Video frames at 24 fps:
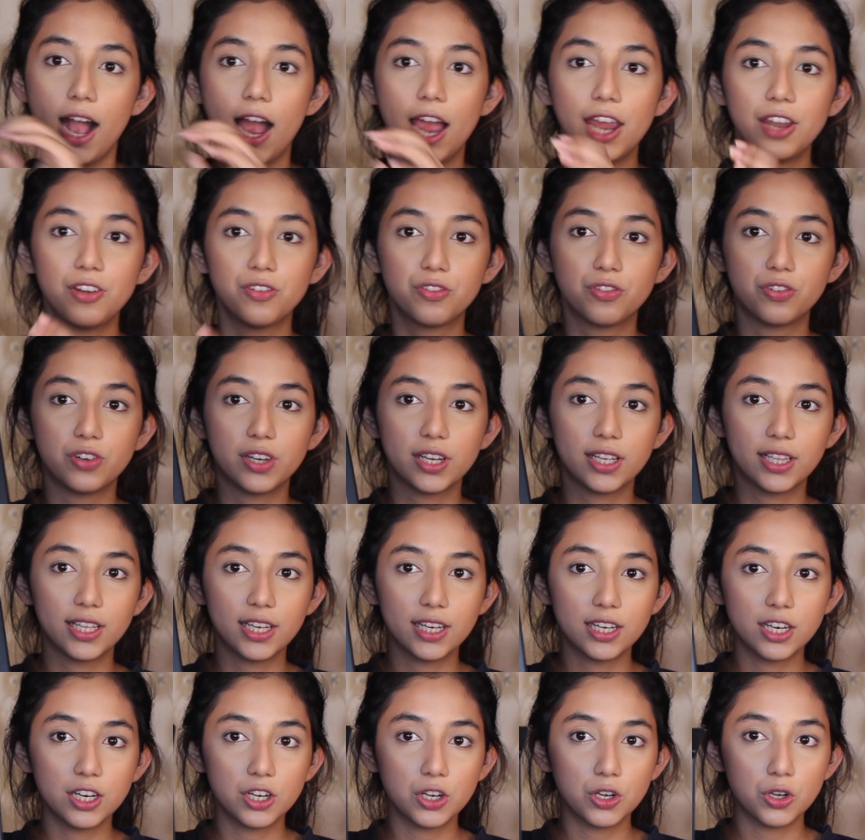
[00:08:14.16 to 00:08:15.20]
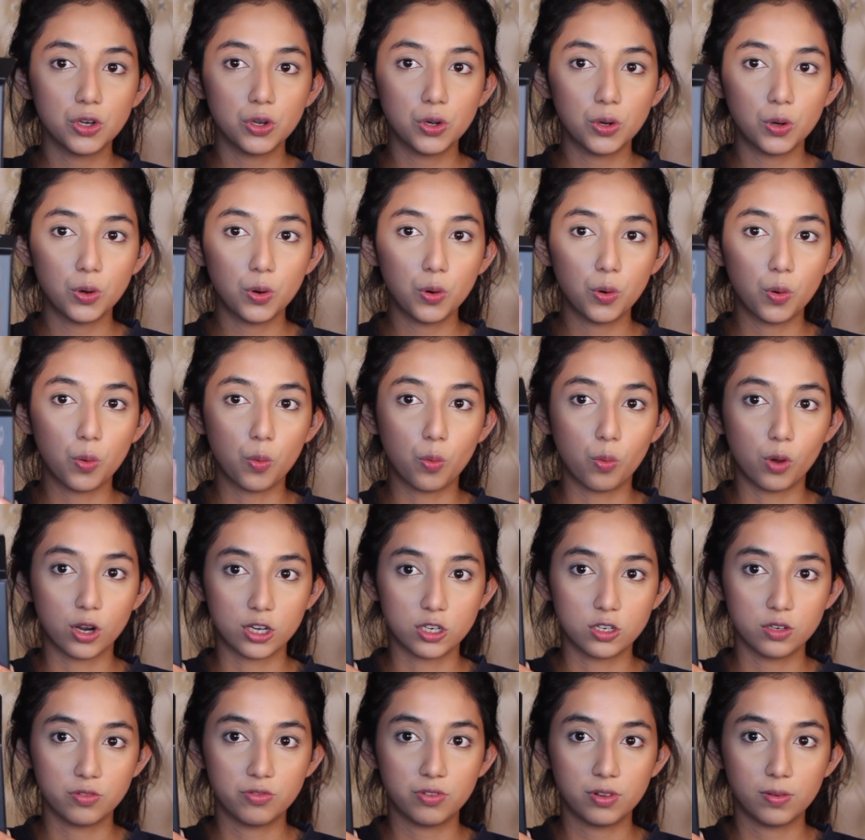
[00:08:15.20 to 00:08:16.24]
I really didn't know
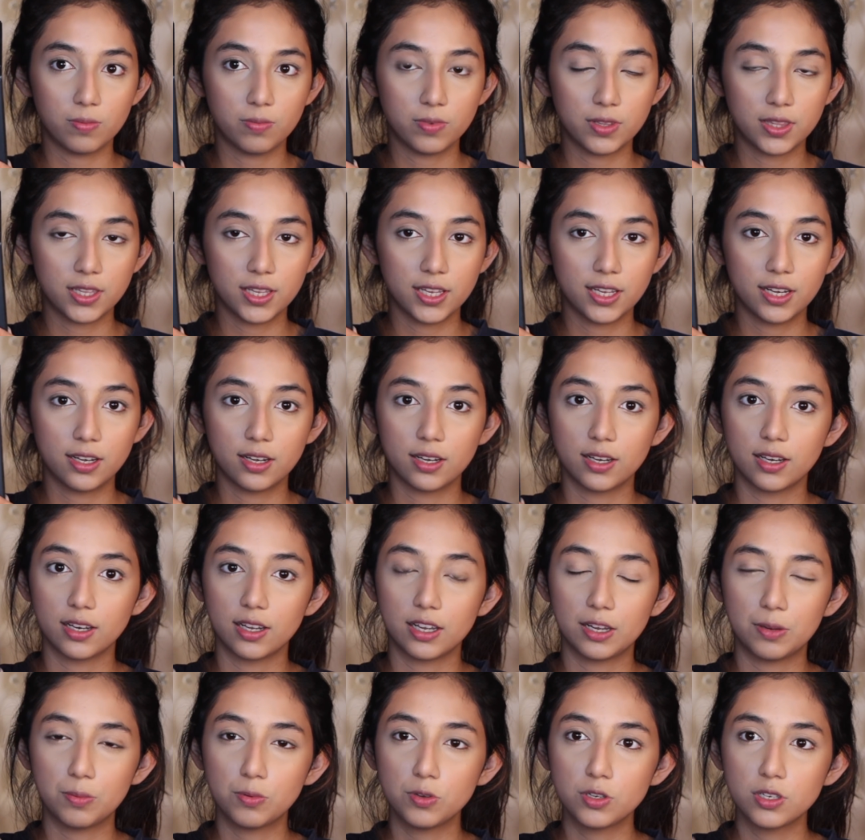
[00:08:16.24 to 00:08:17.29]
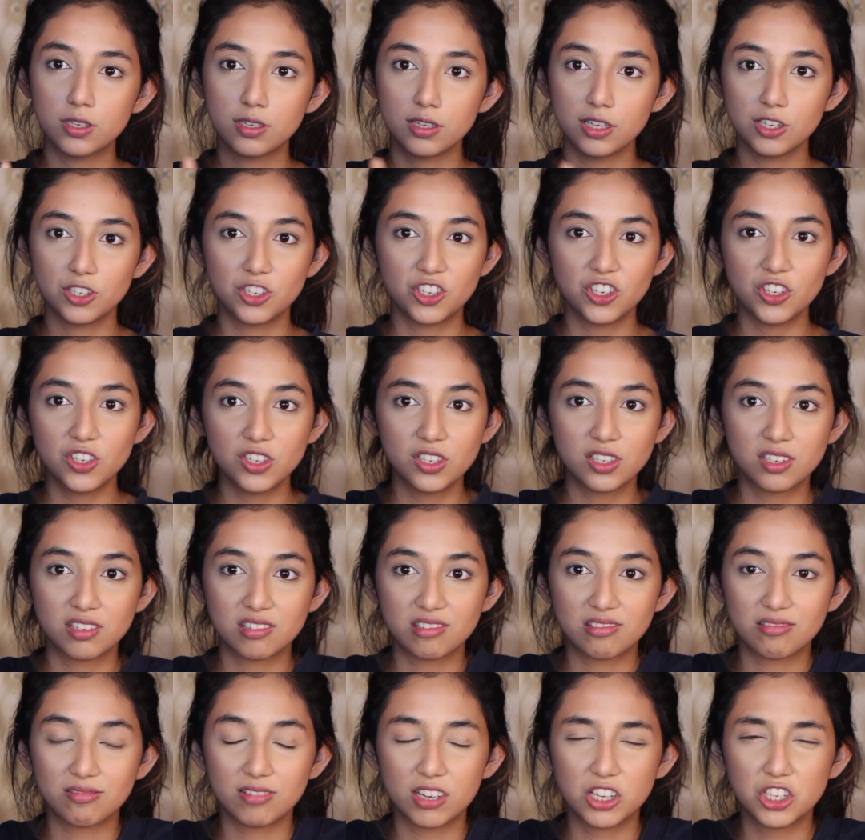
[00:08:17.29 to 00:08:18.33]
what to film with it. It's
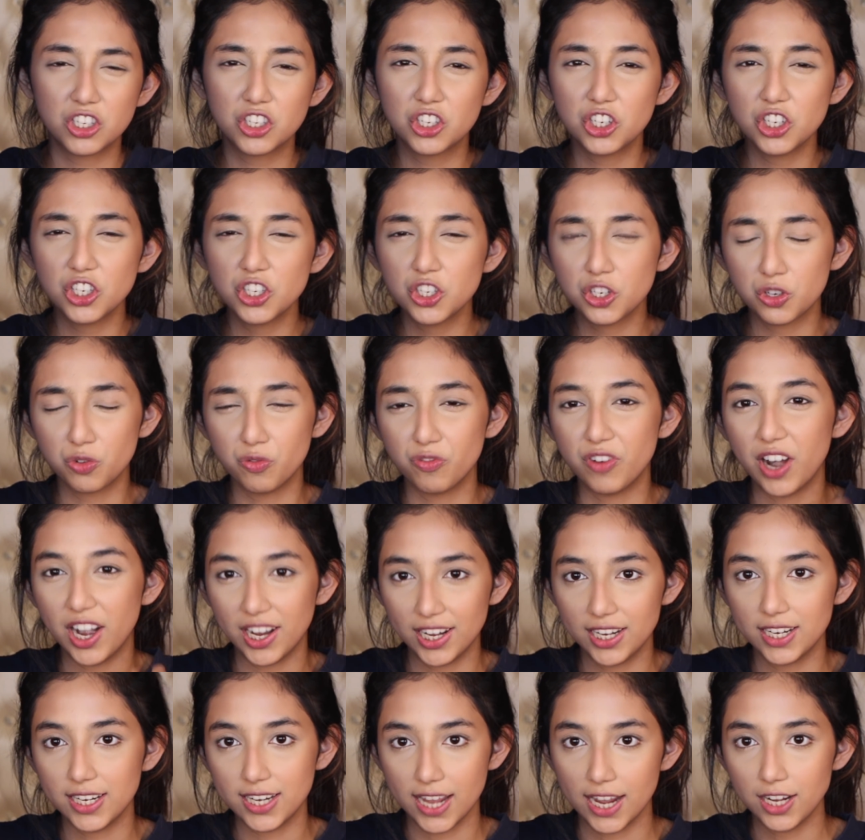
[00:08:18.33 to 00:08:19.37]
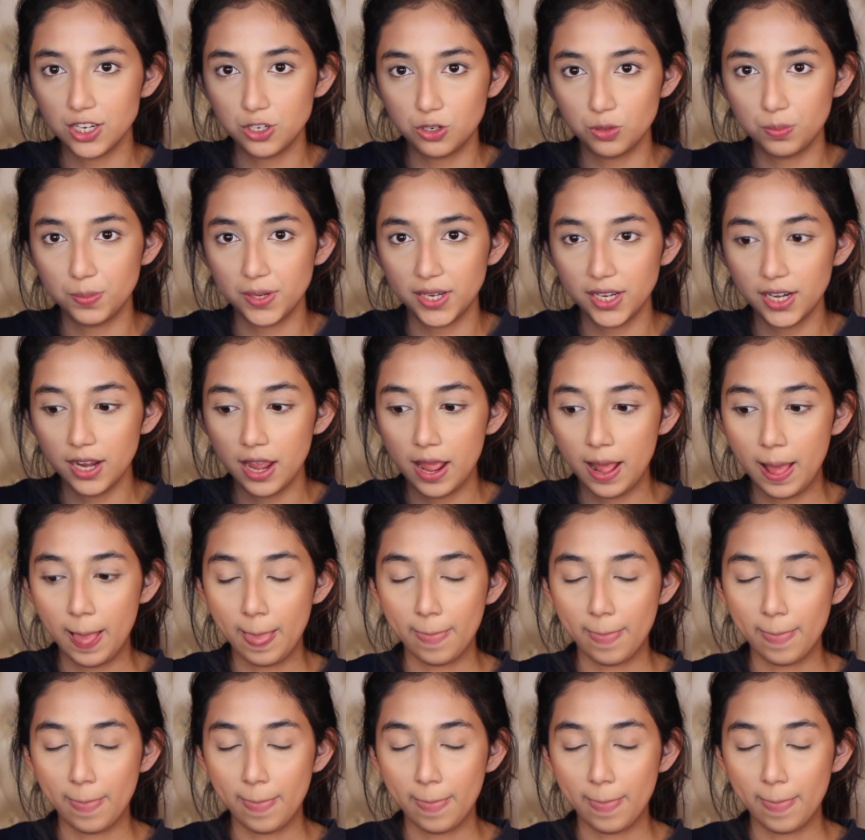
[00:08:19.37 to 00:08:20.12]
just very dead to me.